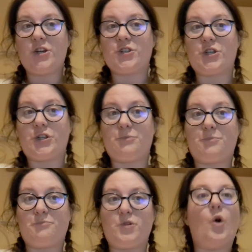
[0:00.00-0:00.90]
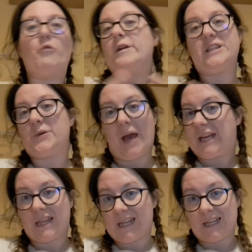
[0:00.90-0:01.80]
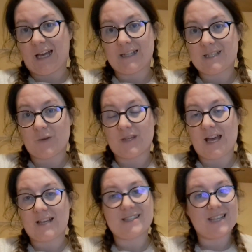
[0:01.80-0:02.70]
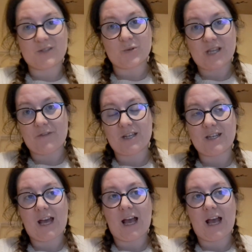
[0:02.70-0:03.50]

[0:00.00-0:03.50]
should not really do anything until they're 6 or 7